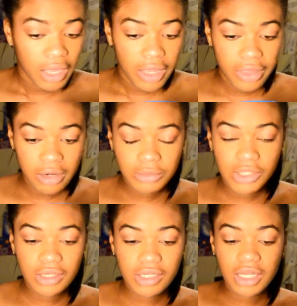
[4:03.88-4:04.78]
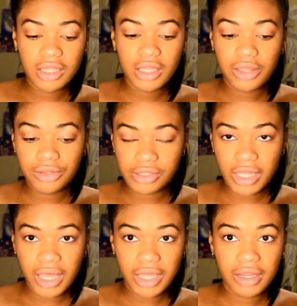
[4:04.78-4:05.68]
And then I'm just going to take the other
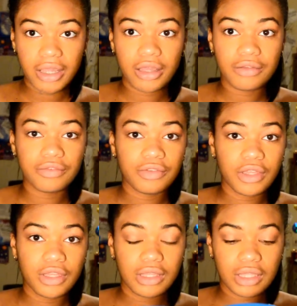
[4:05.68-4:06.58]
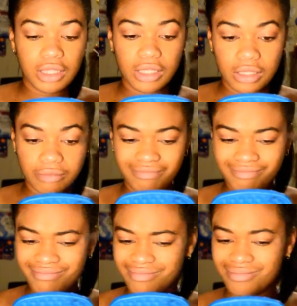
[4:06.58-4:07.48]
side of the
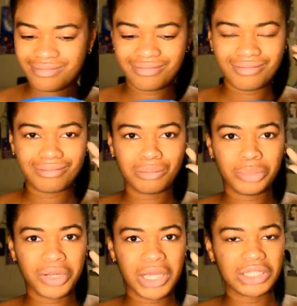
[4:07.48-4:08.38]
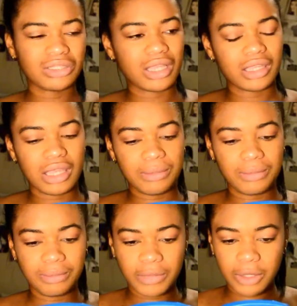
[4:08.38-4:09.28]
brush, like
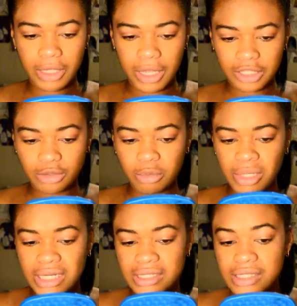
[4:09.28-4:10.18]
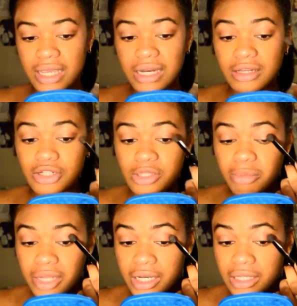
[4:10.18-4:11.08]
the actual blending side, and just
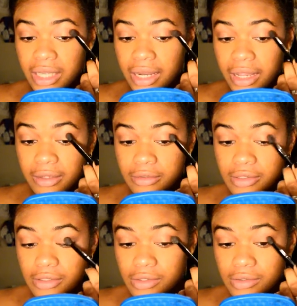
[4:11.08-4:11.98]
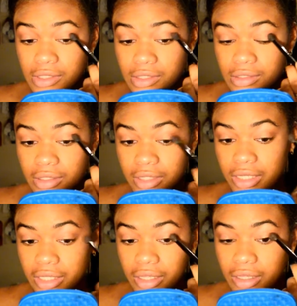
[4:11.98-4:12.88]
blending that out so it doesn't look like
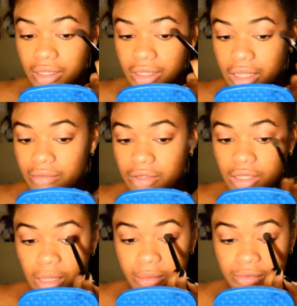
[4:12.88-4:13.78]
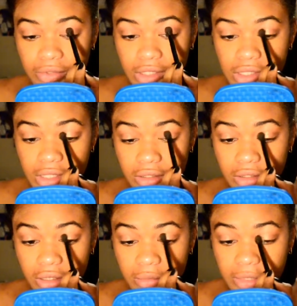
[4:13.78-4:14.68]
I have a glob of concealer
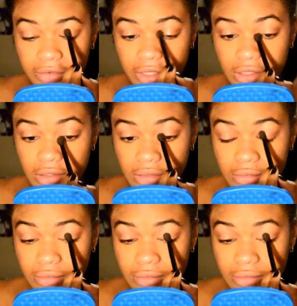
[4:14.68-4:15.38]
on my face.